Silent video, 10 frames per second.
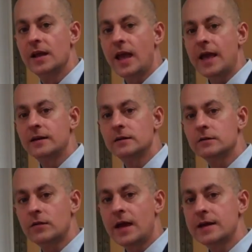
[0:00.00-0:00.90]
And
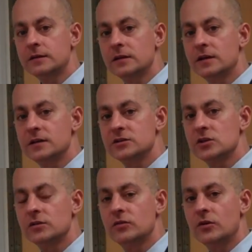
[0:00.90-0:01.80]
under that test,
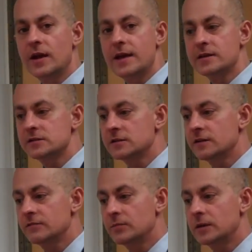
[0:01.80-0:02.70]
there has to
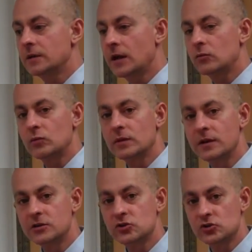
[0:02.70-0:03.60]
have been a
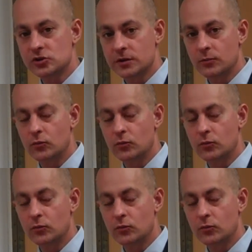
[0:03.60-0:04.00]
relationship